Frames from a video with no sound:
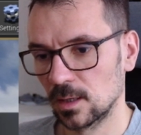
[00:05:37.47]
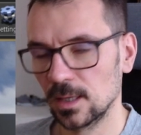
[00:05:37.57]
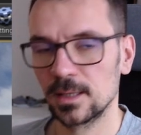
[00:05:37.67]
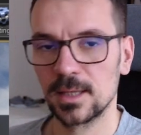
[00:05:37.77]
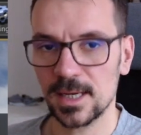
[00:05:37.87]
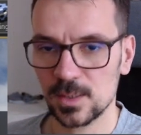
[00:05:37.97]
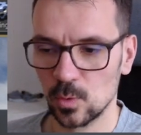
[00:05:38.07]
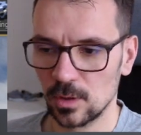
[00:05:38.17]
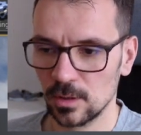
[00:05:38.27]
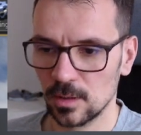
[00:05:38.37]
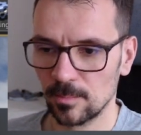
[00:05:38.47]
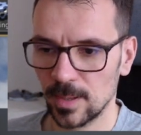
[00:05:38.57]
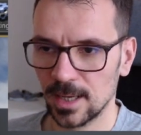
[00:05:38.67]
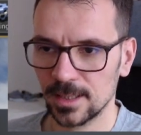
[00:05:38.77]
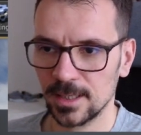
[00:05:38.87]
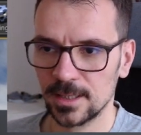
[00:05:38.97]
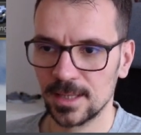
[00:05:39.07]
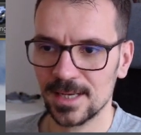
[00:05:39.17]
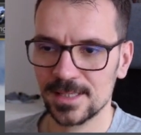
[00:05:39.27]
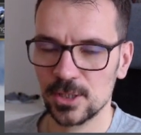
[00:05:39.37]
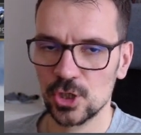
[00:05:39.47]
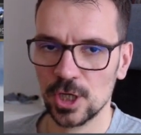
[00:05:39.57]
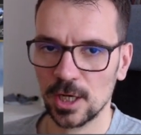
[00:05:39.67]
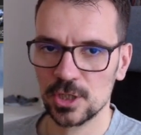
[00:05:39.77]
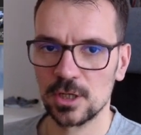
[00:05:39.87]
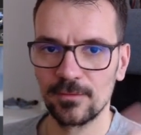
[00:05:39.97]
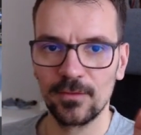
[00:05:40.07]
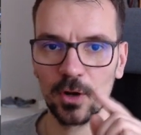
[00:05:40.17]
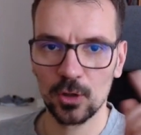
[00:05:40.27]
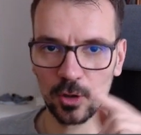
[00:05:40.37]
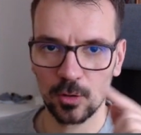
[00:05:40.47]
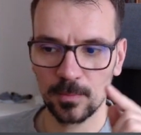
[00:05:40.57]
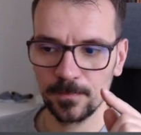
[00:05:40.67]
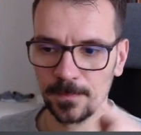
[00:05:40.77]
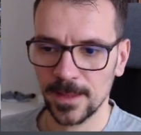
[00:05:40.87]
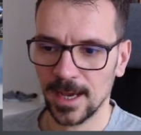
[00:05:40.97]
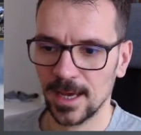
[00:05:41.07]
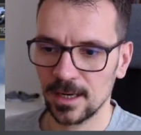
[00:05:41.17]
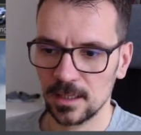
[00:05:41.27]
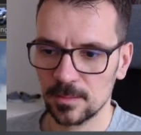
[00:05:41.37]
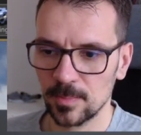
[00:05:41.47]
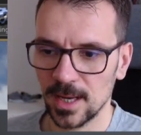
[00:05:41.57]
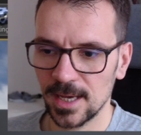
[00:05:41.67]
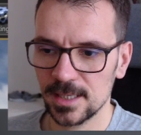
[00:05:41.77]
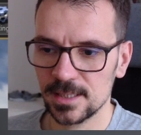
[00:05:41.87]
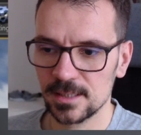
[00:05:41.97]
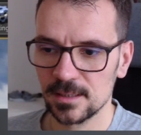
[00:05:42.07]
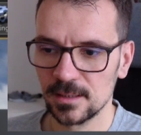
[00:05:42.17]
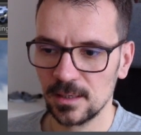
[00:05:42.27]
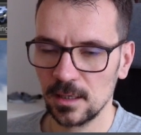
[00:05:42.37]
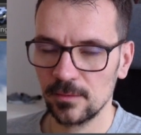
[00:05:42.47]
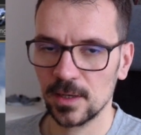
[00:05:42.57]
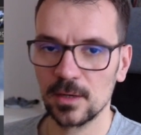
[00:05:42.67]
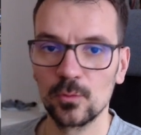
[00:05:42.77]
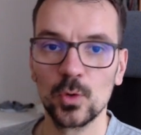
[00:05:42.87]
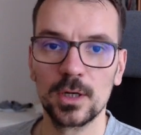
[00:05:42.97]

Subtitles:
It does work, but it doesn't change the volume, and it plays even if